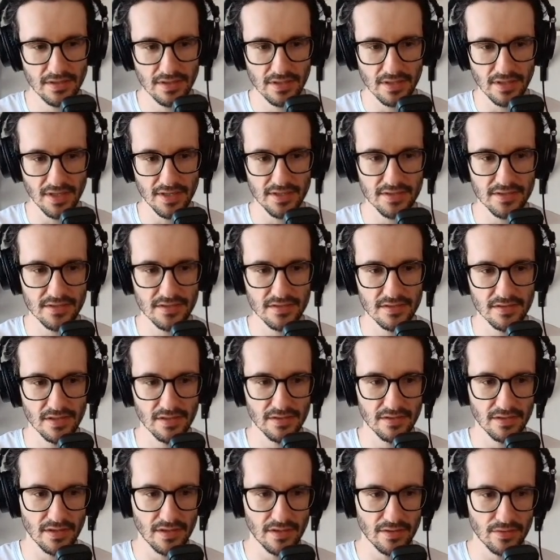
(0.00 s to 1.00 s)
classes
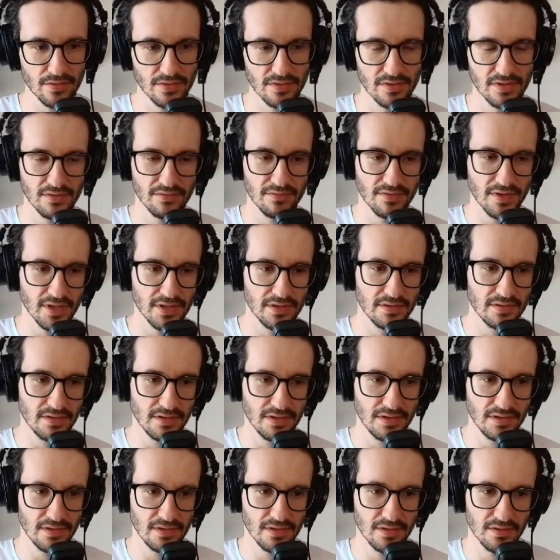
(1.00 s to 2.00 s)
that are defined
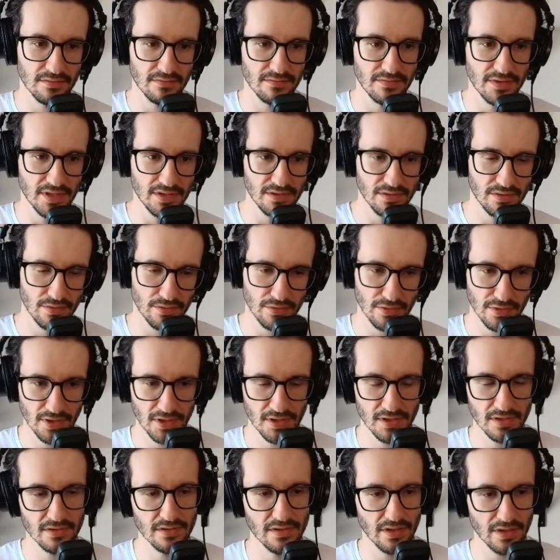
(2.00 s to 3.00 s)
in the vendor
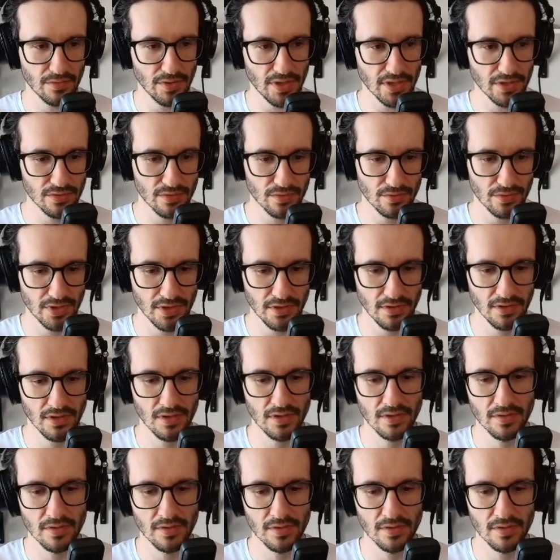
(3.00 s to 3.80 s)
directory,